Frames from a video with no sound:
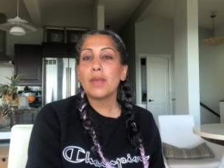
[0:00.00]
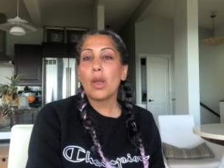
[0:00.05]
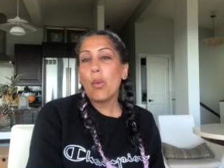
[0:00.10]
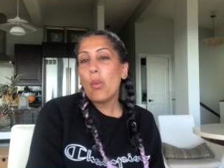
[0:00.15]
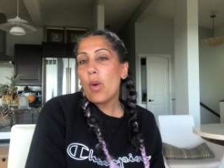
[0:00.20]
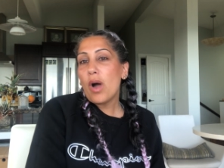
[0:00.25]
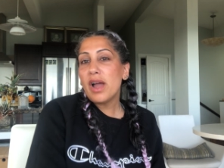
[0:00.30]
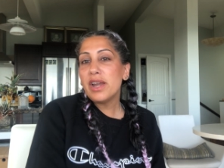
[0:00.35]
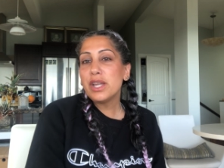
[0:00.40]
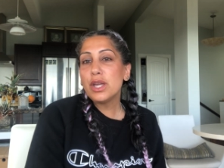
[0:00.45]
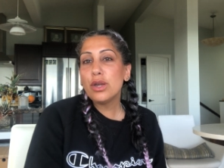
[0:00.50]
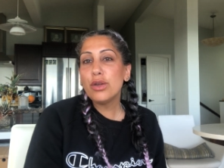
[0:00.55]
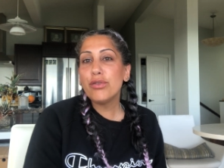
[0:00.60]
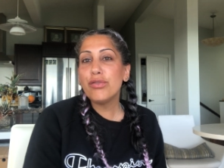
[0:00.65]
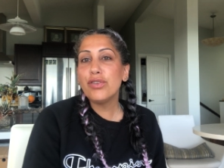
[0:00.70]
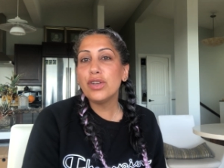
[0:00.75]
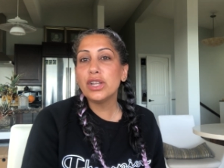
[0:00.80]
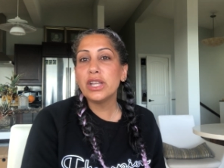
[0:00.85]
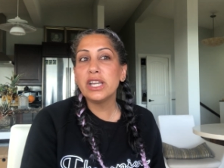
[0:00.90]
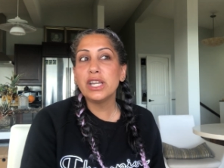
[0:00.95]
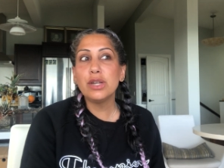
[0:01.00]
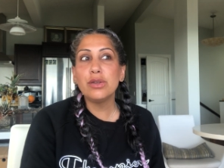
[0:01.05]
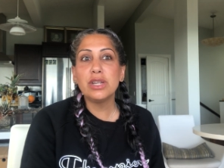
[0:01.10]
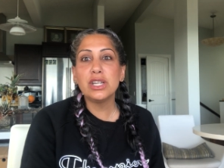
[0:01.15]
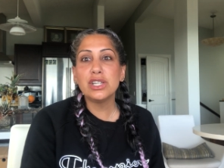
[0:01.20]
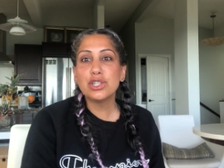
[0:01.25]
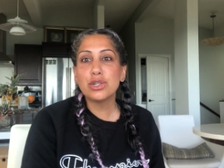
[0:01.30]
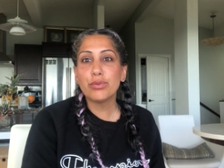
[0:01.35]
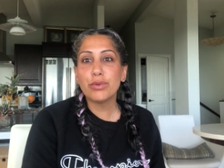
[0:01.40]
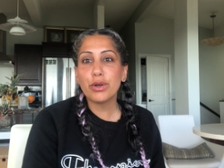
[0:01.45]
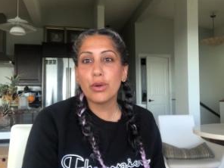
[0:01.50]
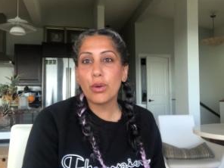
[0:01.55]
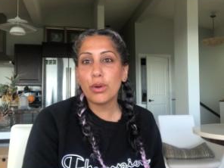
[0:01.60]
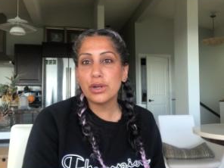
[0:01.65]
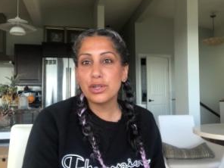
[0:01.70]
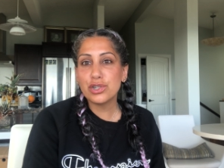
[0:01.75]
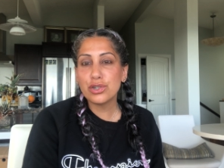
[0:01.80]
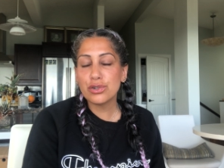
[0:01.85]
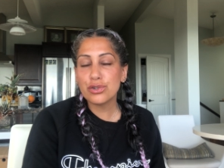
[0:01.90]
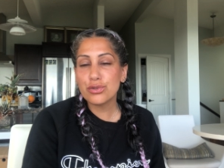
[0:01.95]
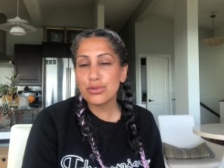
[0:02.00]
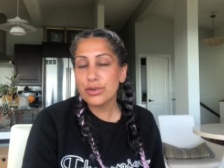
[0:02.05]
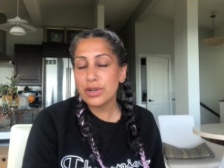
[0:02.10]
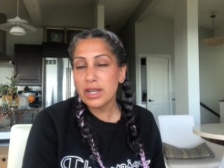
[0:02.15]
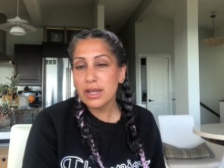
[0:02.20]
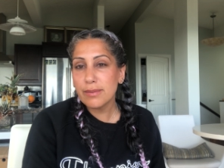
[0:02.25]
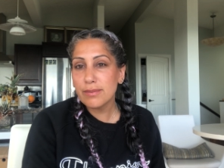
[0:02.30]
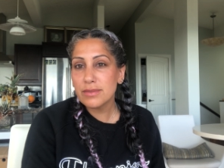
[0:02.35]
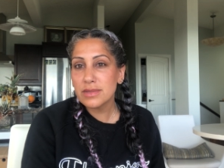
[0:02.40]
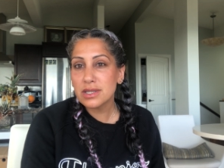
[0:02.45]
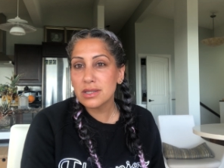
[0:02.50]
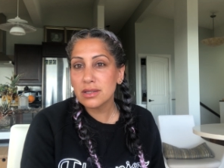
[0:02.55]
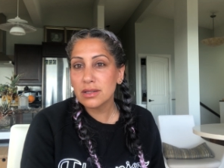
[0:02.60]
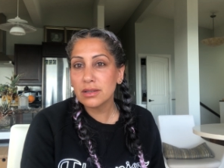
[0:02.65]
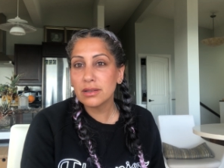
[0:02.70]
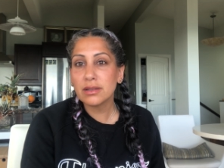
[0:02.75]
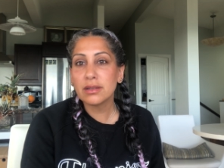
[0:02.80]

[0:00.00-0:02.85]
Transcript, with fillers: Why do you feel like you need to record your dreams?